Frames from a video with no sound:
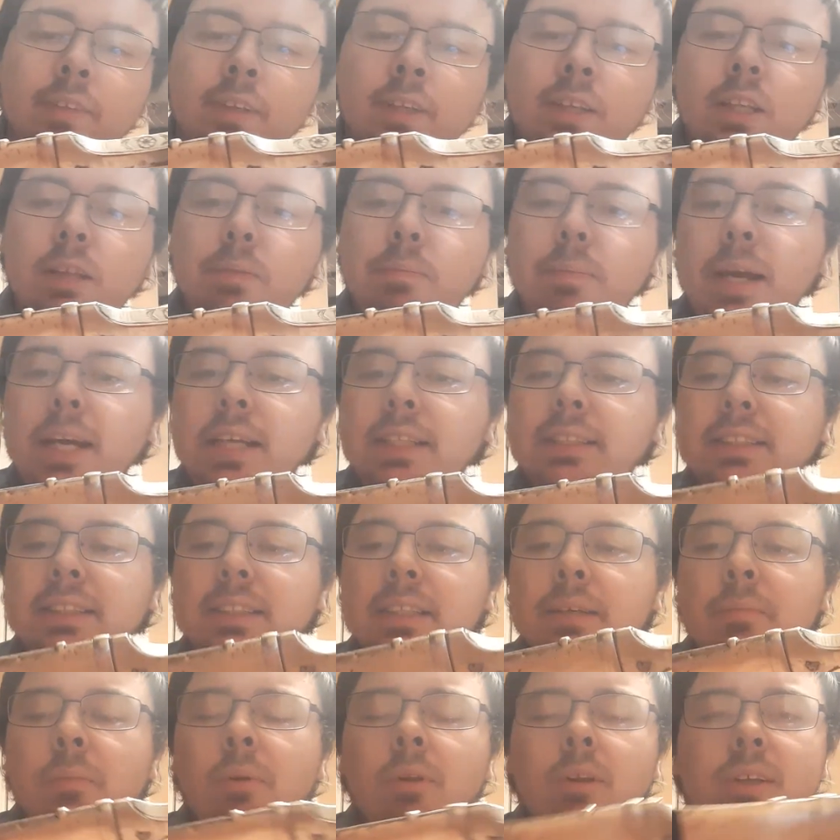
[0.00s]
The main
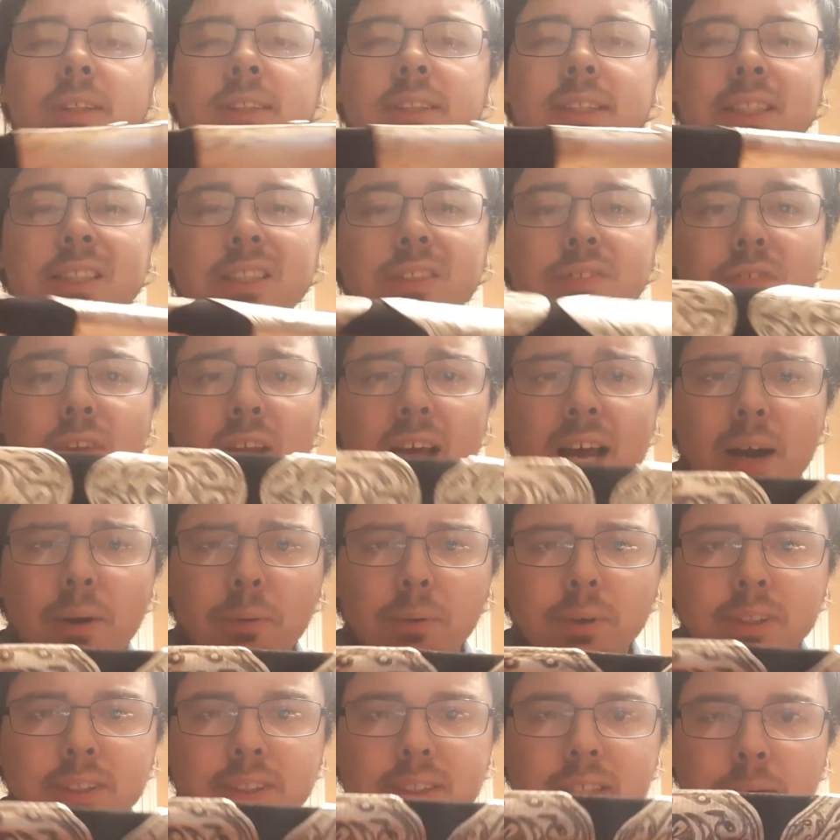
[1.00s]
symbol is this
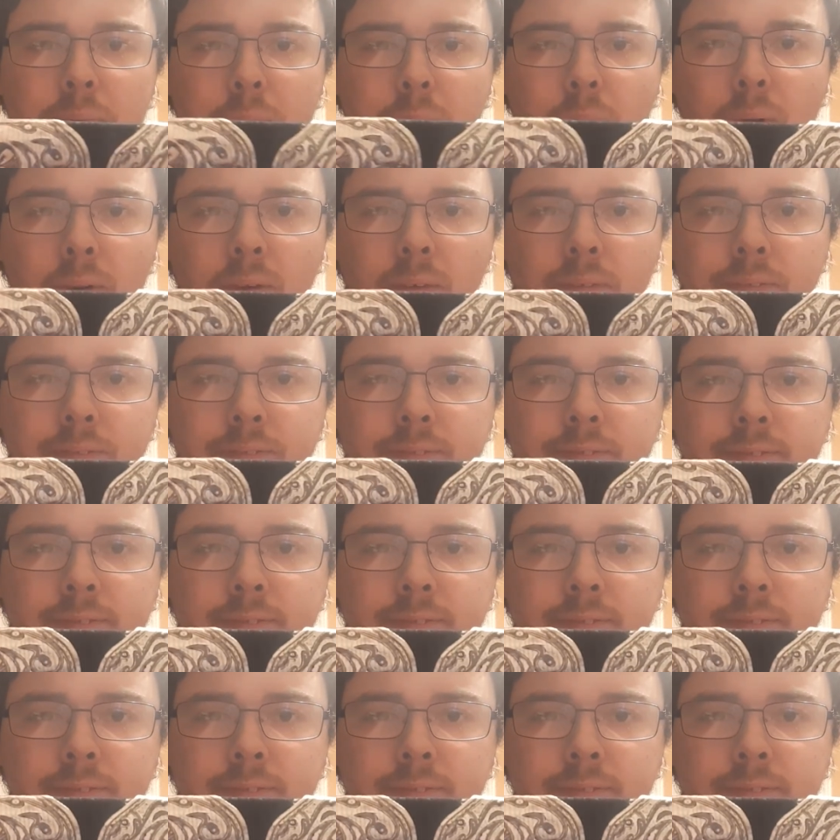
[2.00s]
flower symbol.